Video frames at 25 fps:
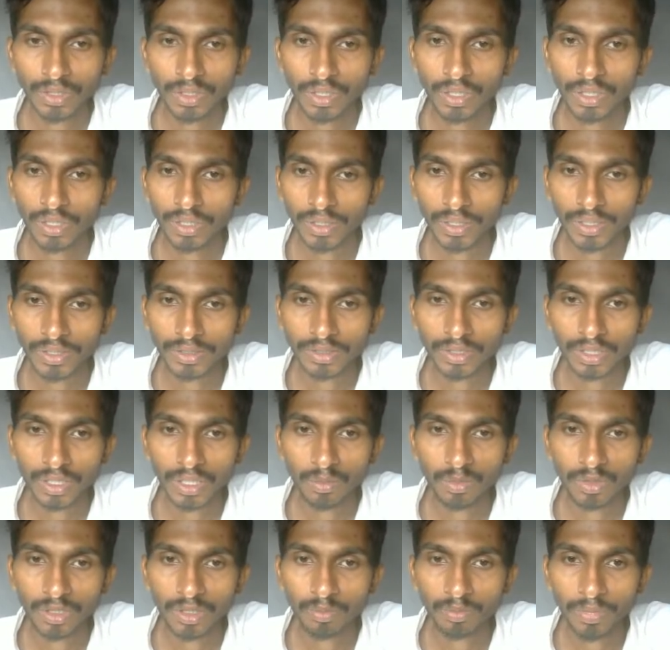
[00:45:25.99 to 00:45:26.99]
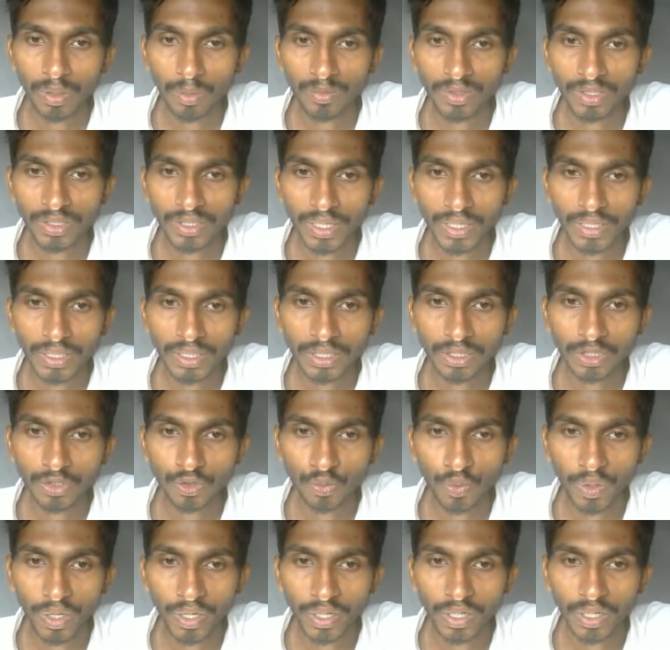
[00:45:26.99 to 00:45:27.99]
and that's gonna be public ID,
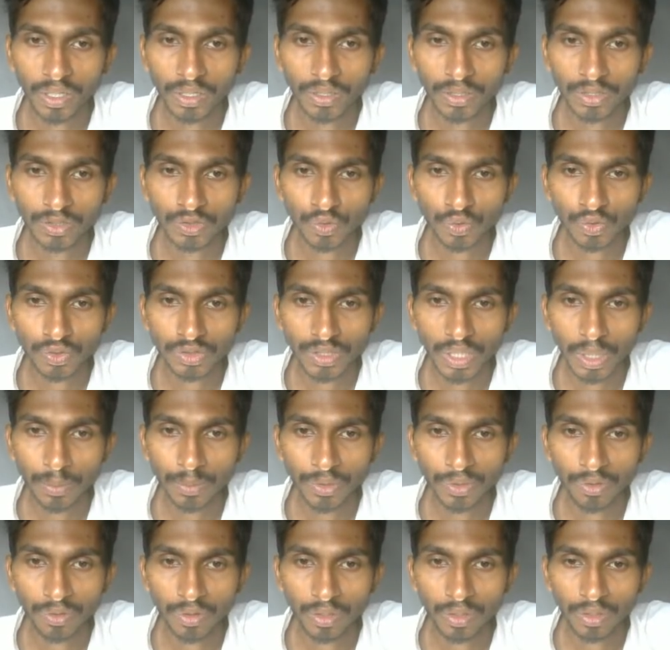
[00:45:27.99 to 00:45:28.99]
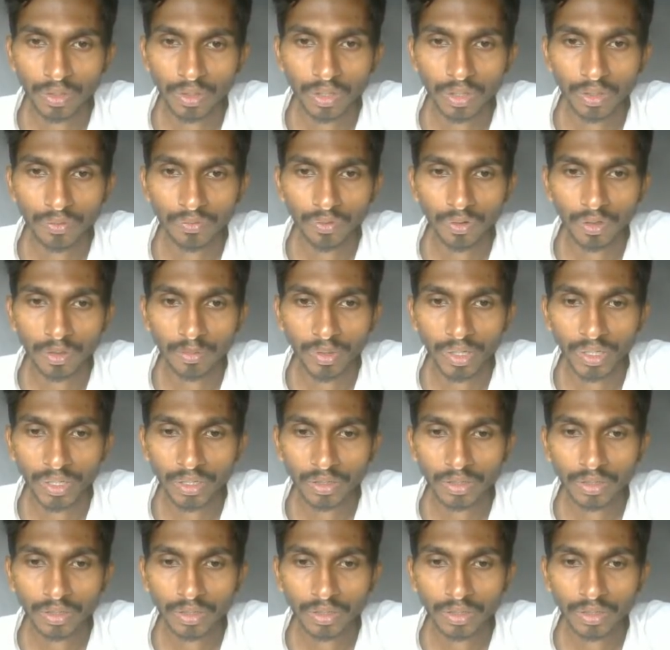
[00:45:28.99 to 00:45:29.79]
URL, resource type, and all format.